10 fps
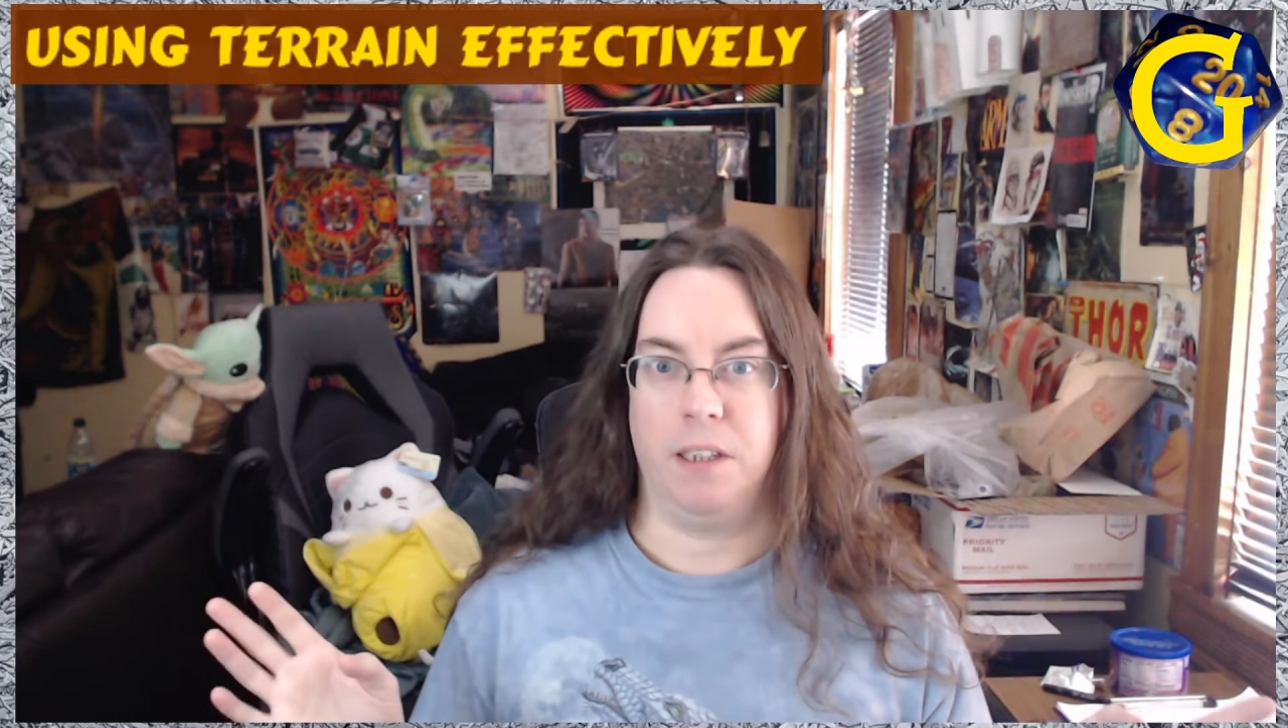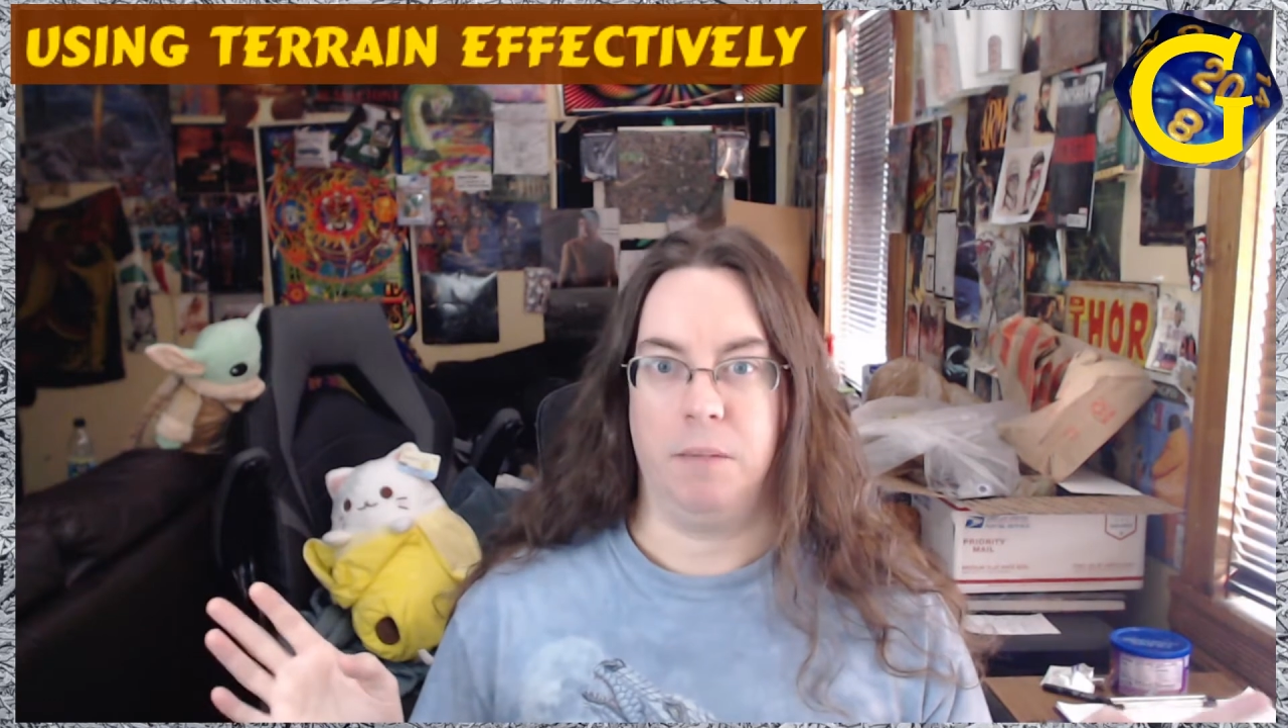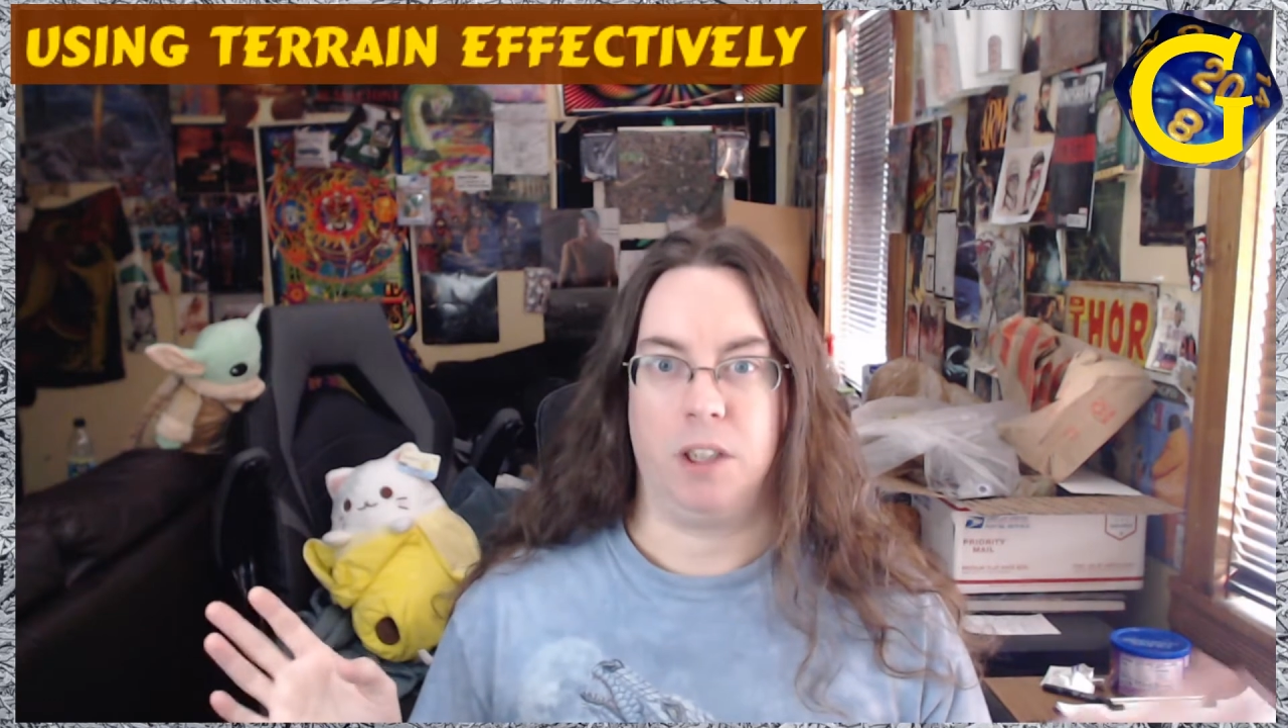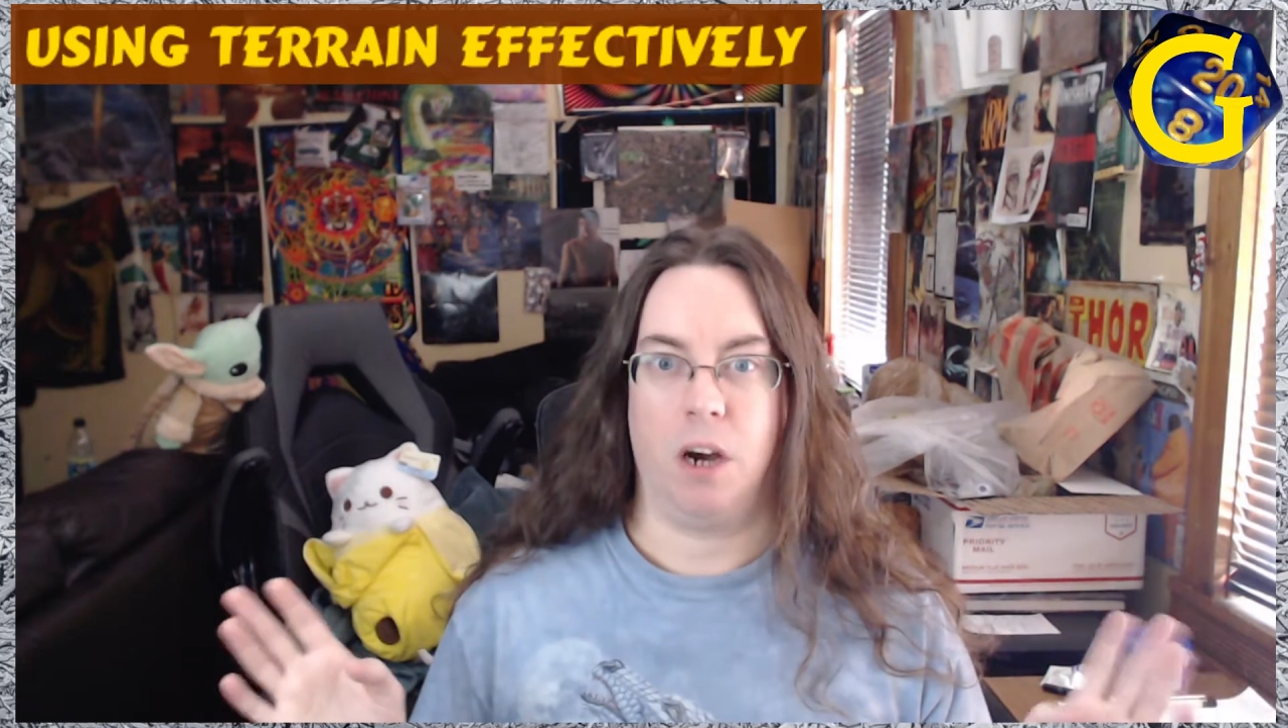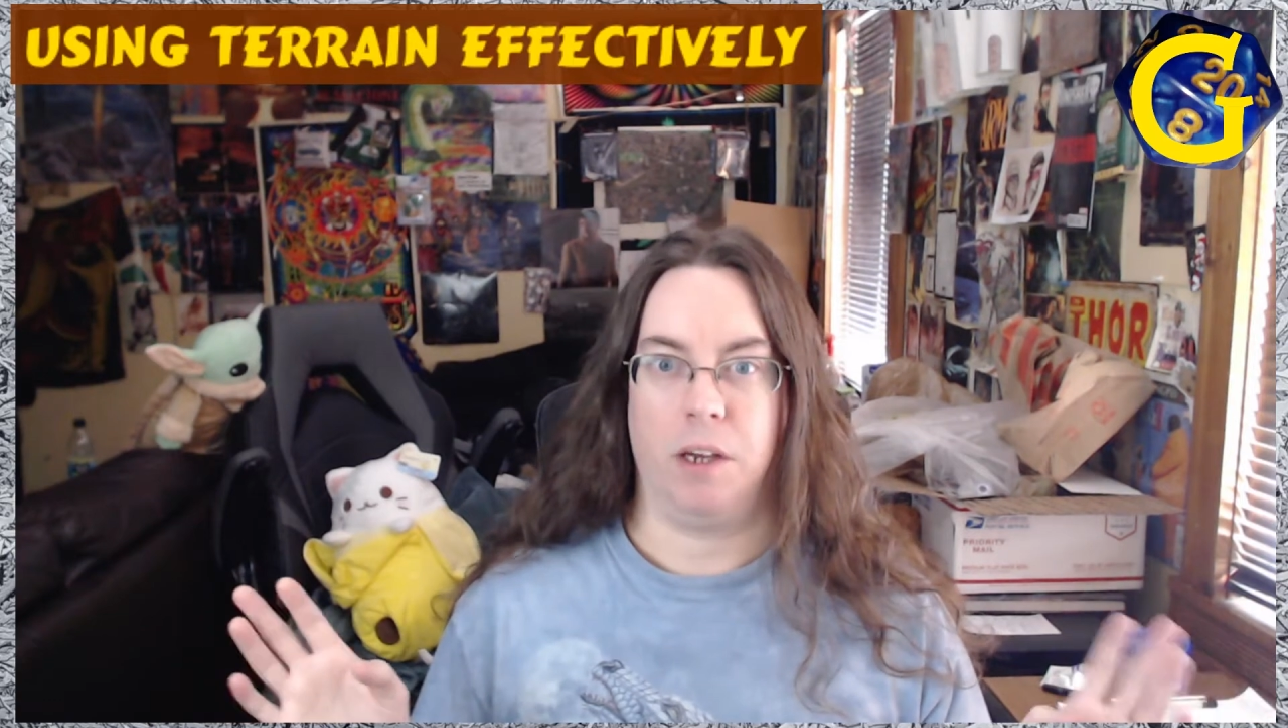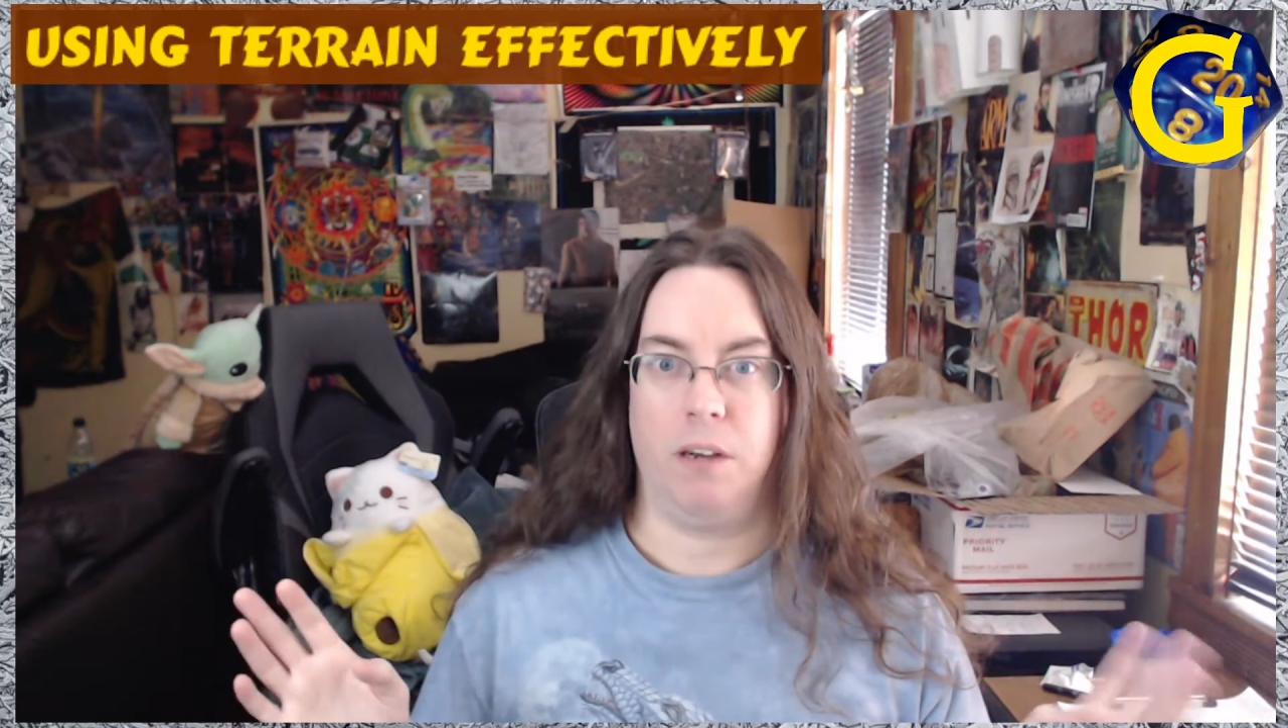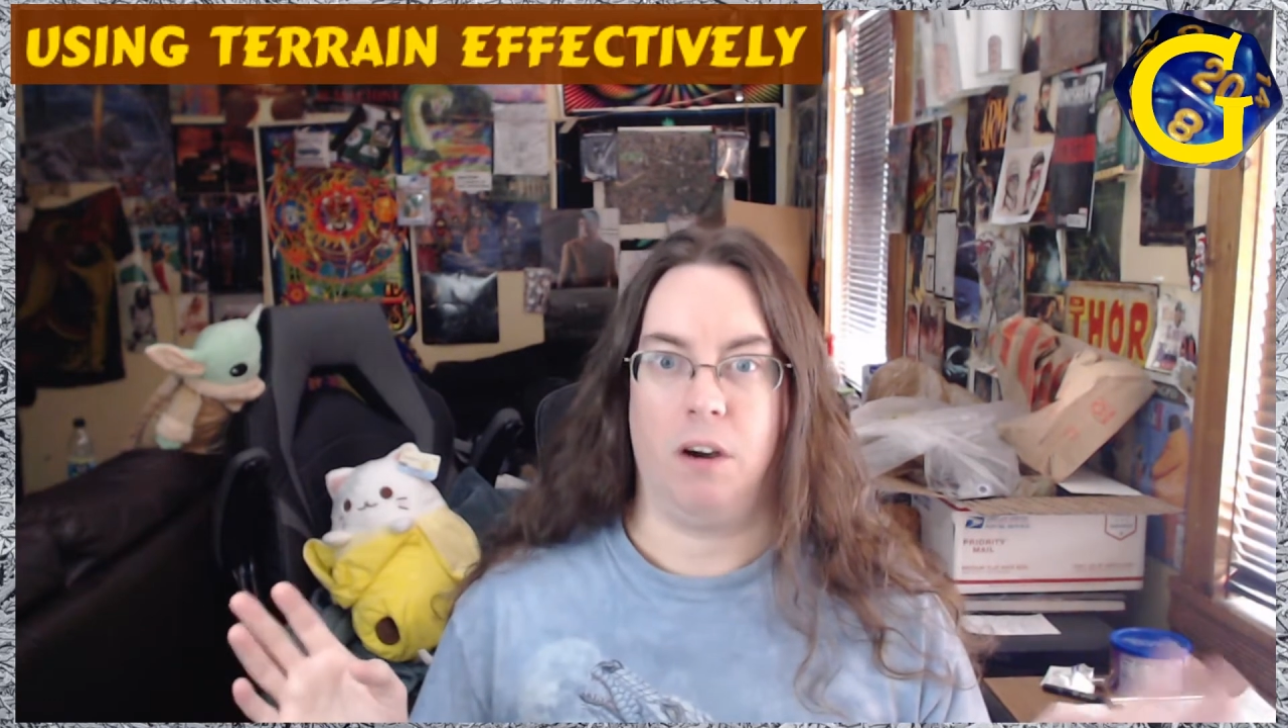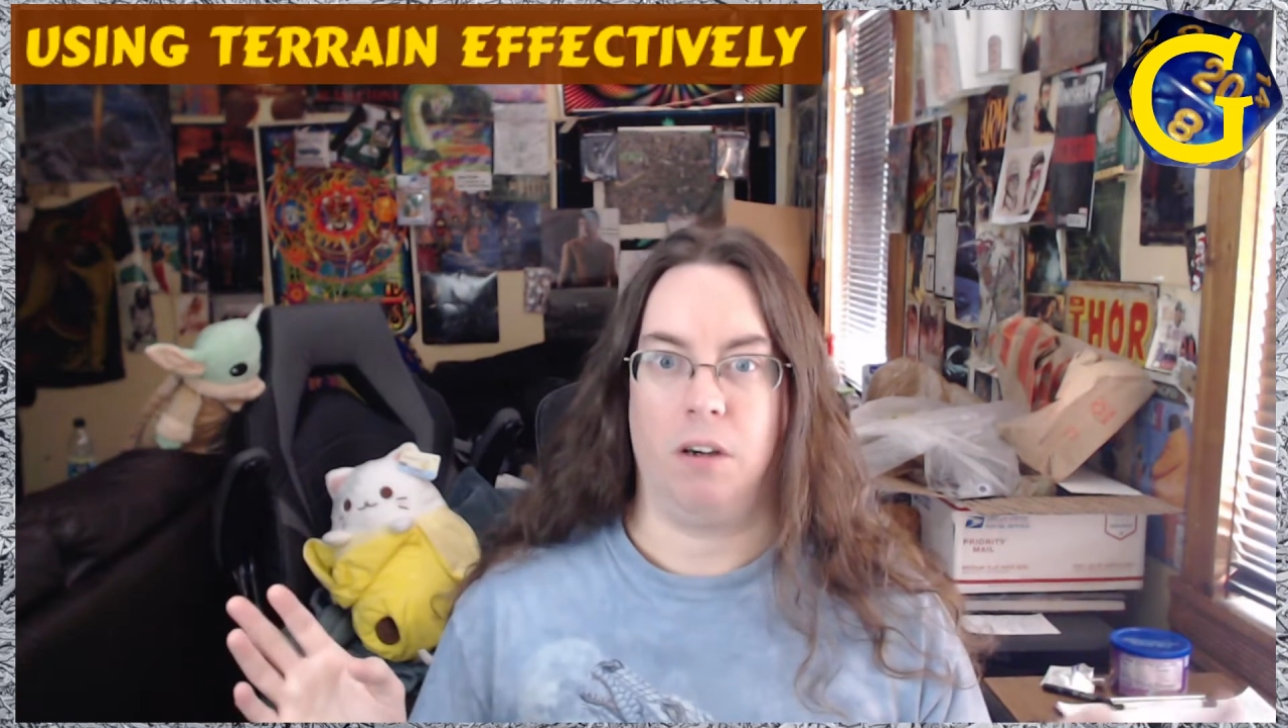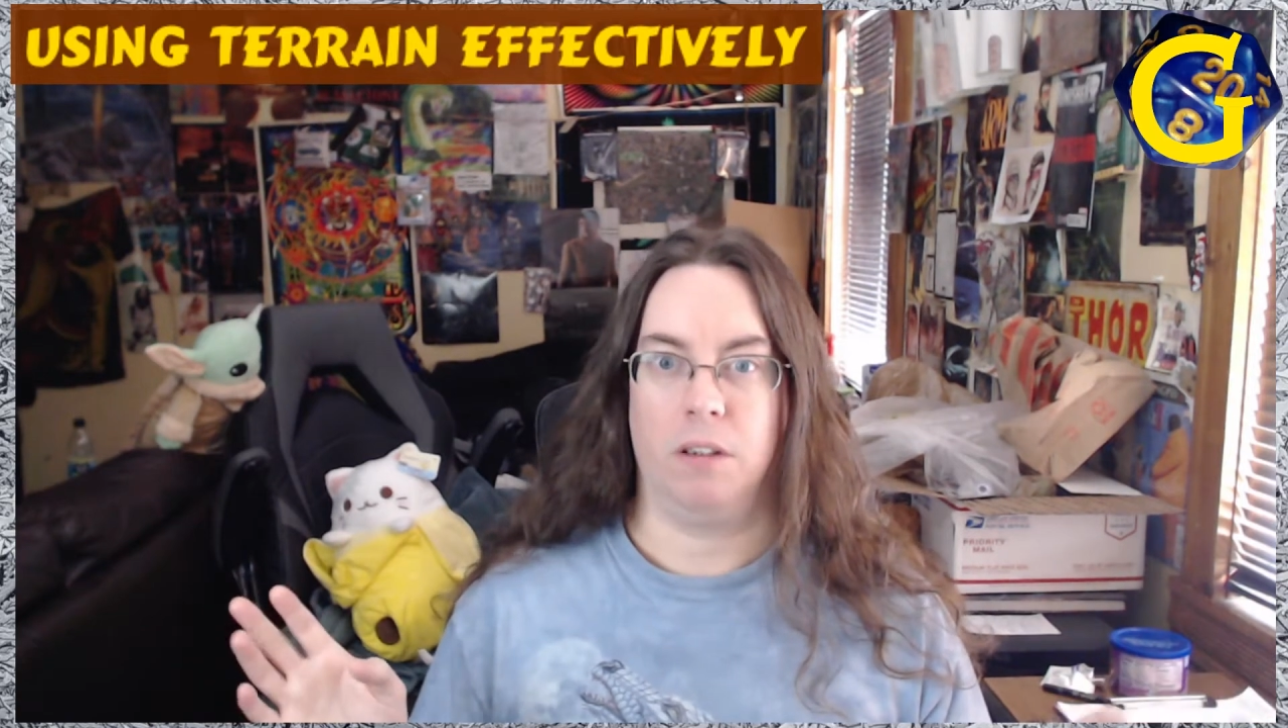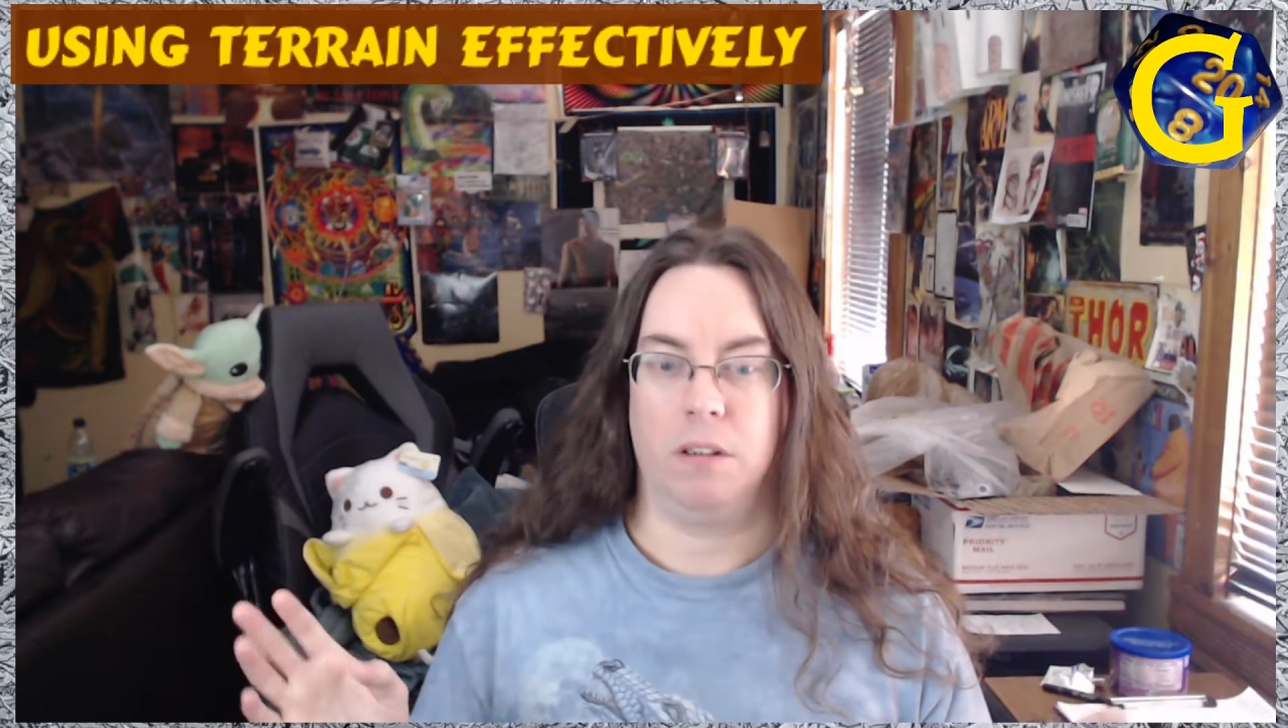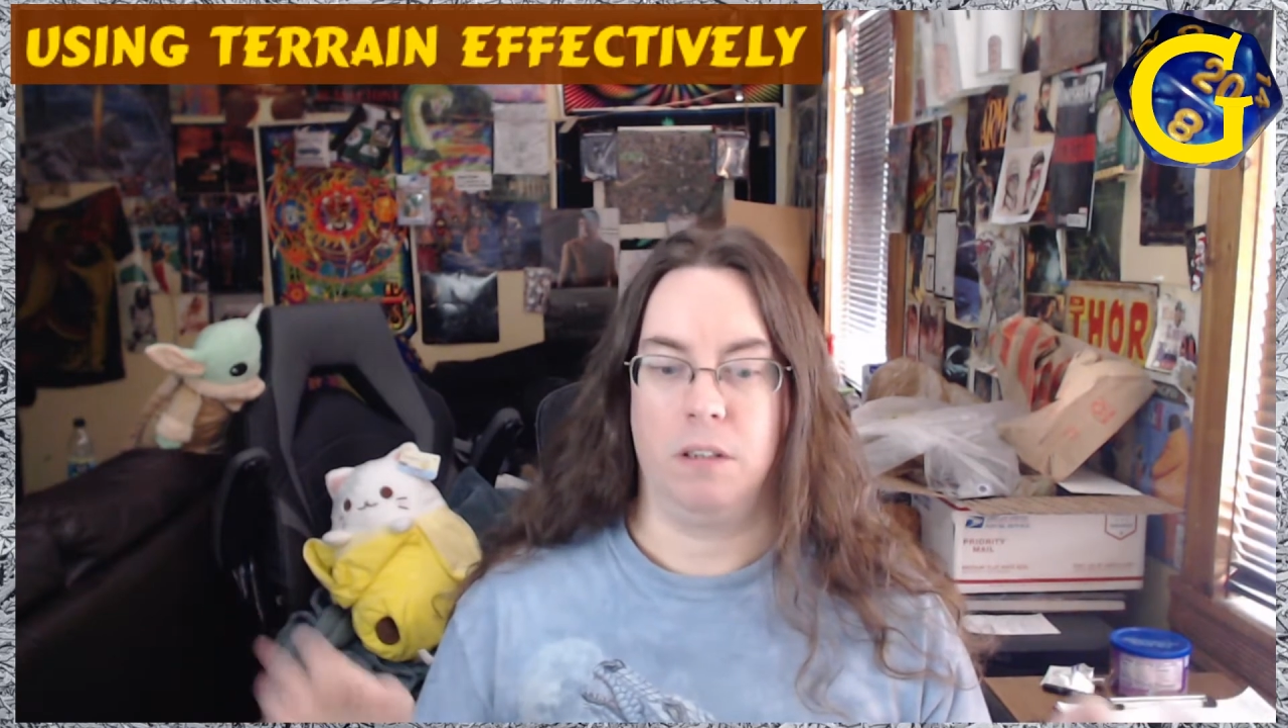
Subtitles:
was Donkey Kong,